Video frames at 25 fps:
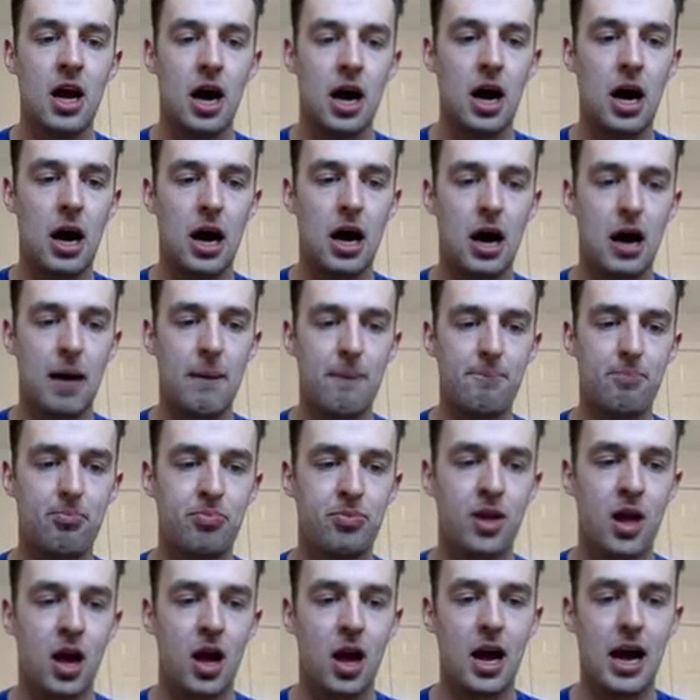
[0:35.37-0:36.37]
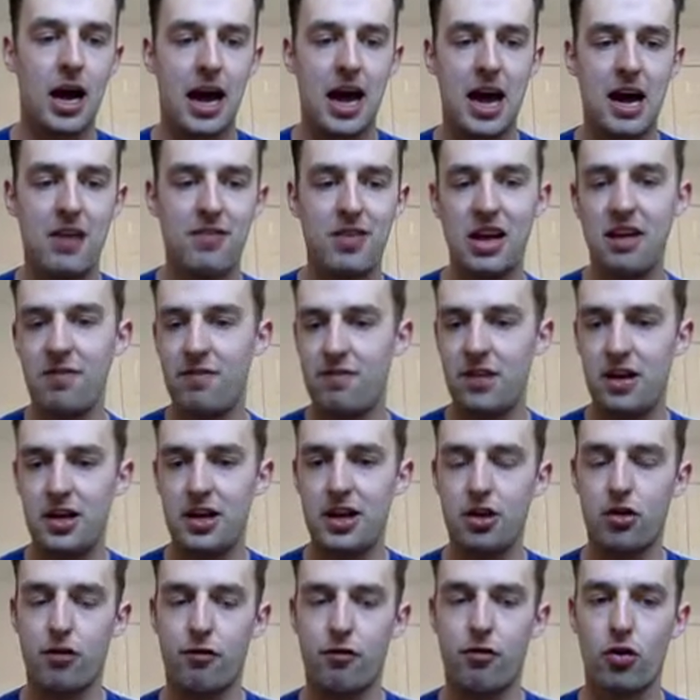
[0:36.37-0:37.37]
I have a
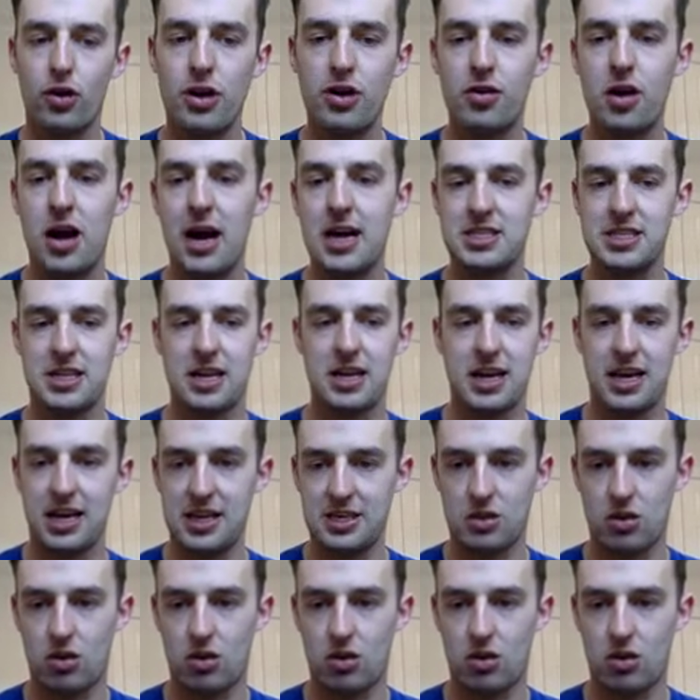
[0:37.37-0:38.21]
video for you guys that is